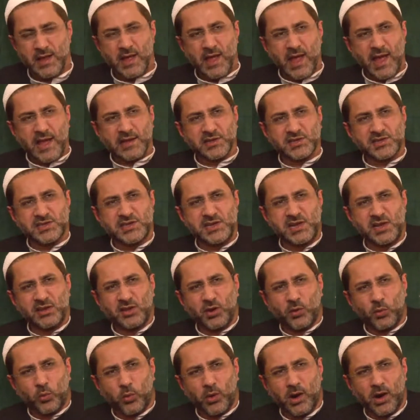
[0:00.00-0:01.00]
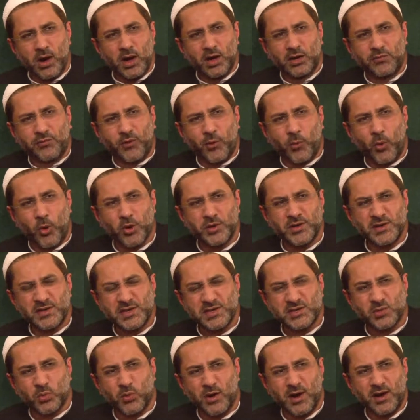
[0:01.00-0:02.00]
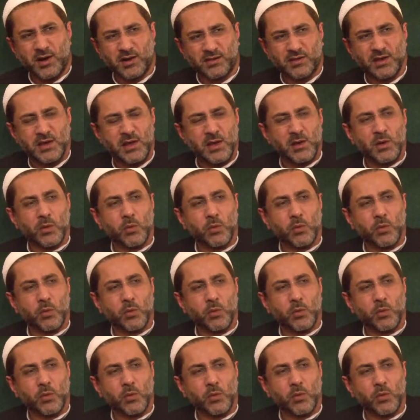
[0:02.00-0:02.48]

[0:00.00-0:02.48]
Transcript: and see the world for what it is worth,